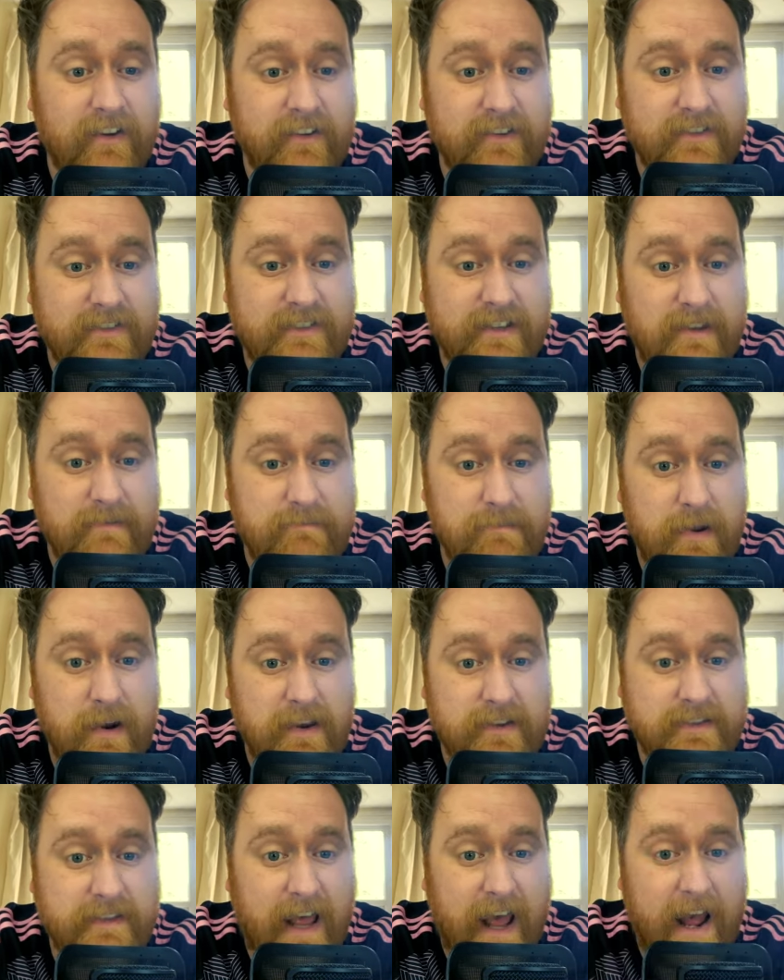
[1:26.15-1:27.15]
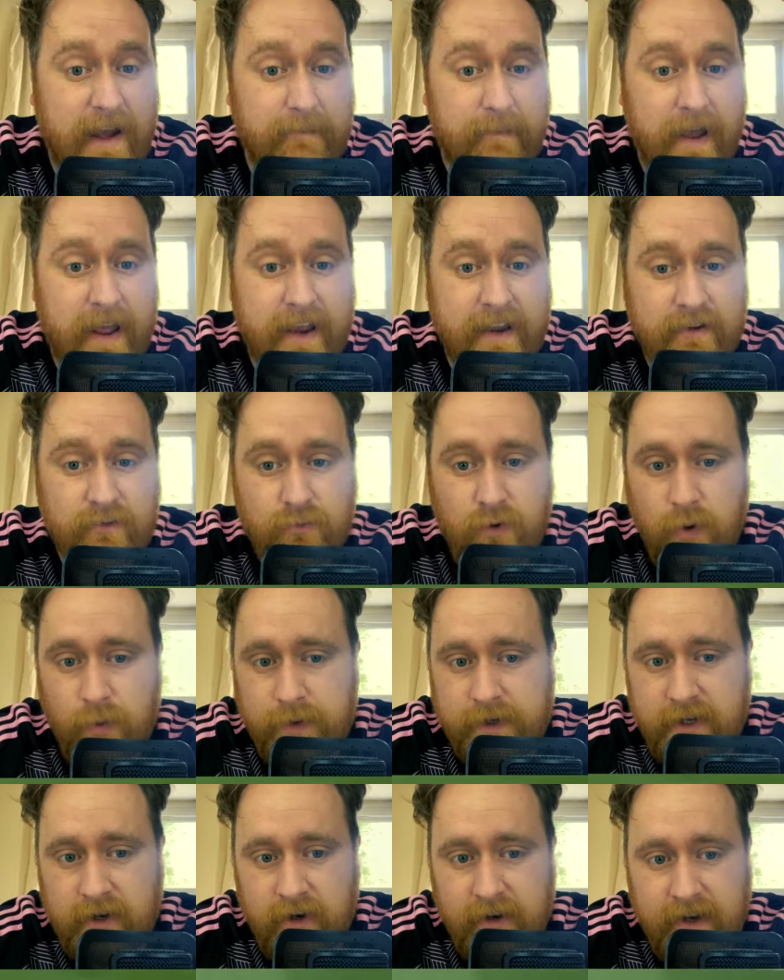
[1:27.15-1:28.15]
Simple as that, mate. What we
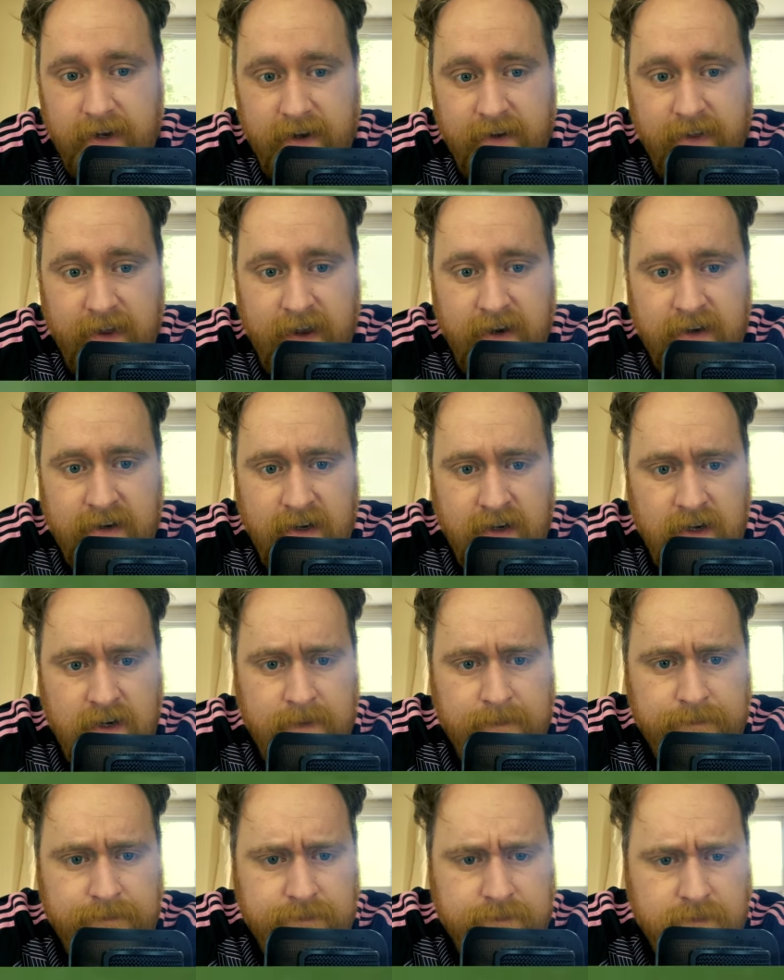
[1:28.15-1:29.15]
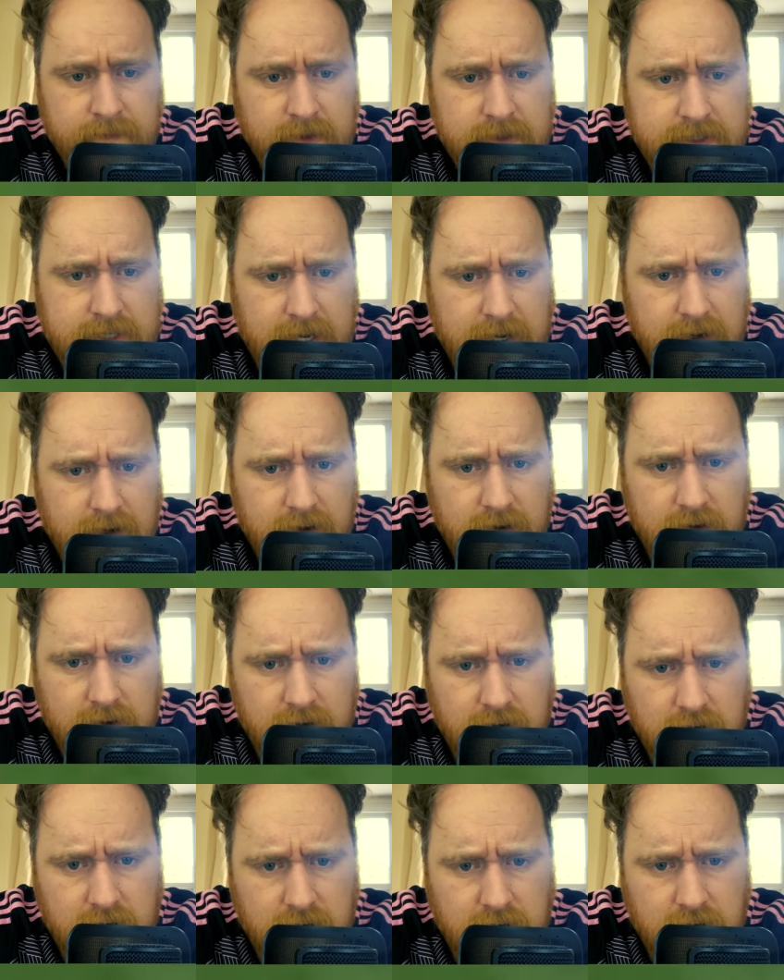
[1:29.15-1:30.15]
got here, then? Is that...
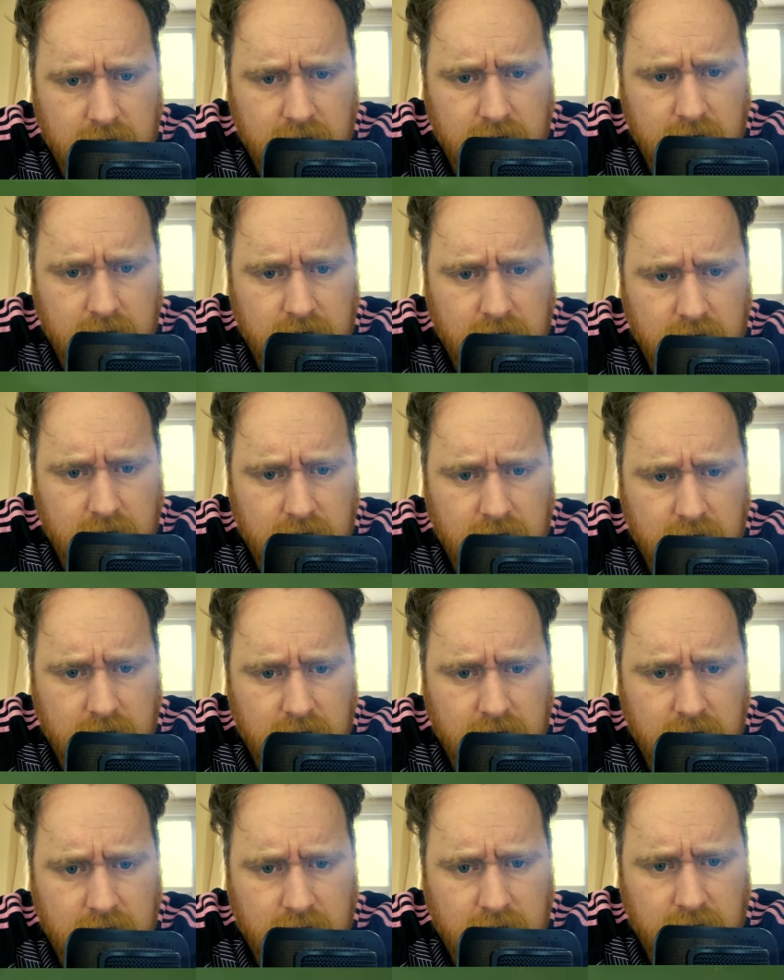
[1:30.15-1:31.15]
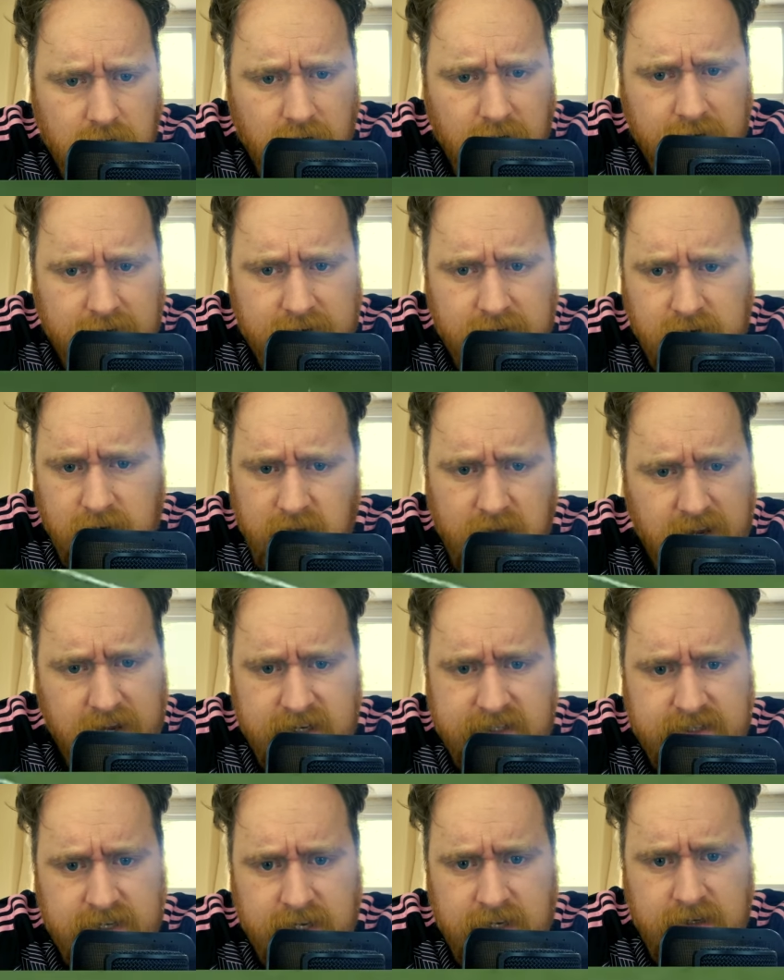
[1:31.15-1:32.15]
Right,
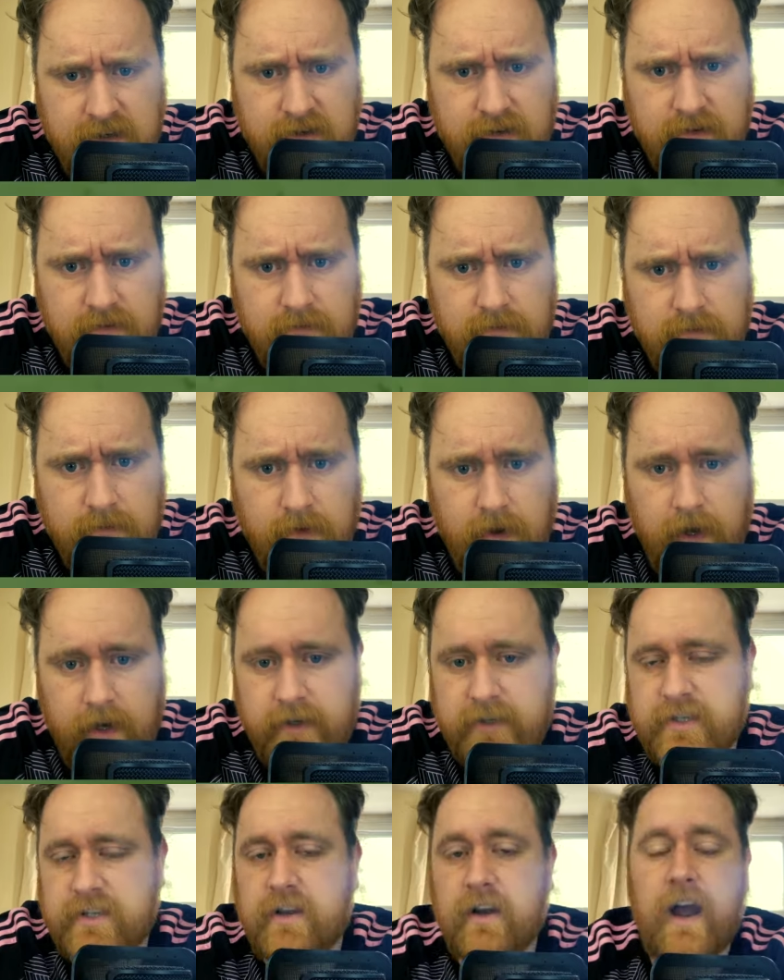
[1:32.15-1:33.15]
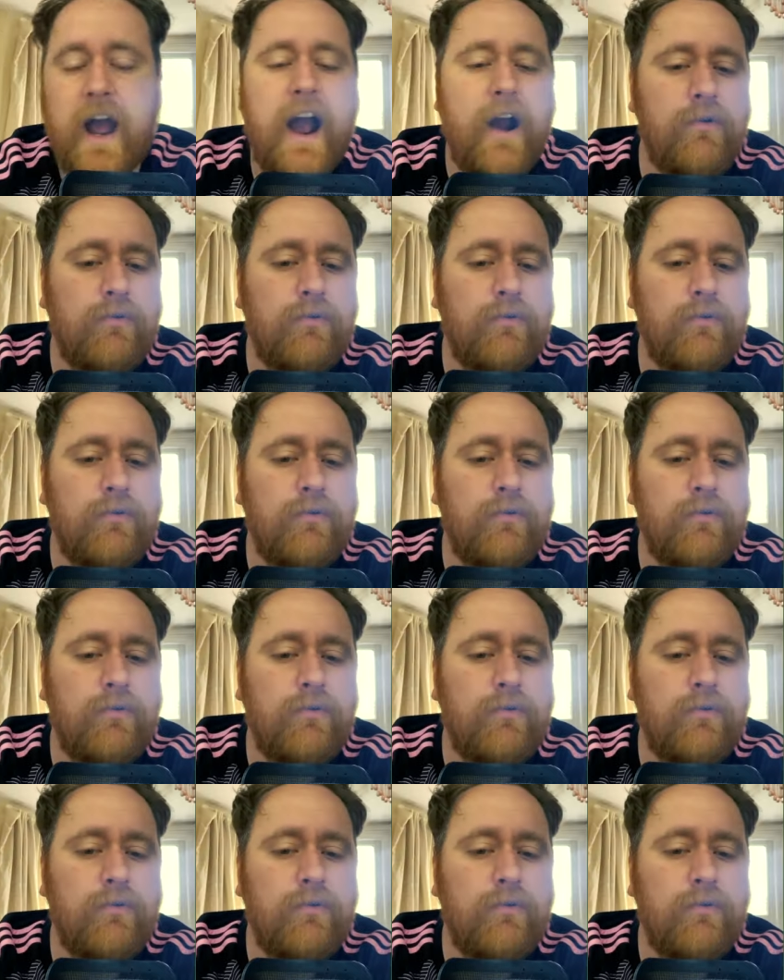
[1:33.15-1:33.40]
easy. And you just got... How...